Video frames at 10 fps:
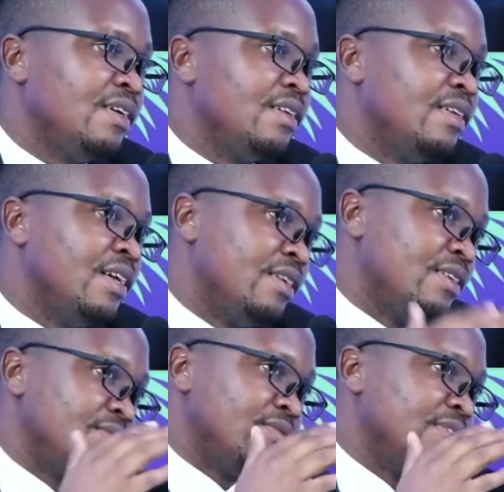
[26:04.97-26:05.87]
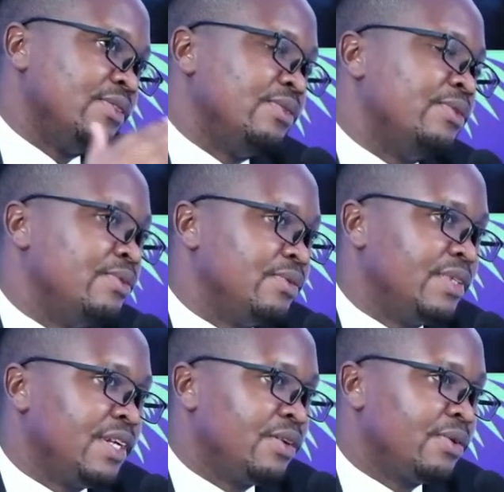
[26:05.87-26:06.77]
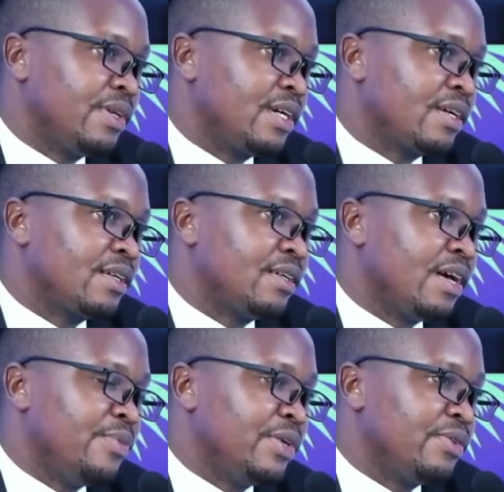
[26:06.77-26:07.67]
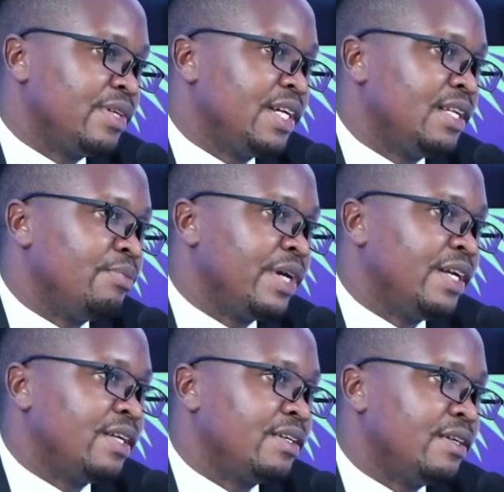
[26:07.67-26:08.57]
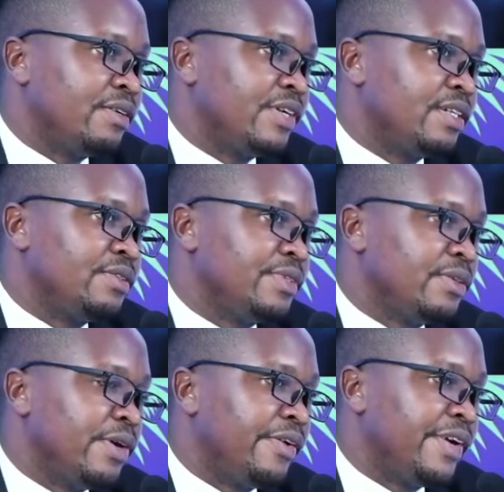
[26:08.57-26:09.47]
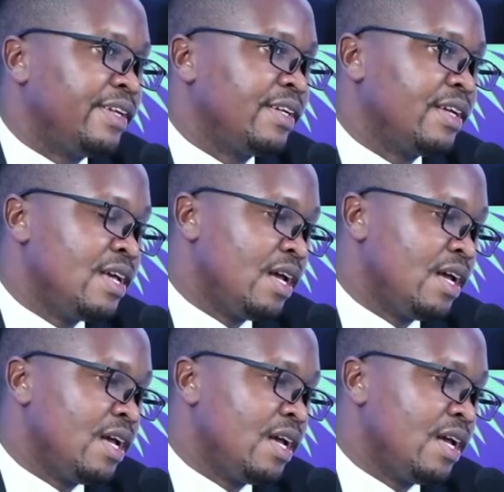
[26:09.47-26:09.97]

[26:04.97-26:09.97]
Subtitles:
then we tend to government will get the money at a relatively lower rate.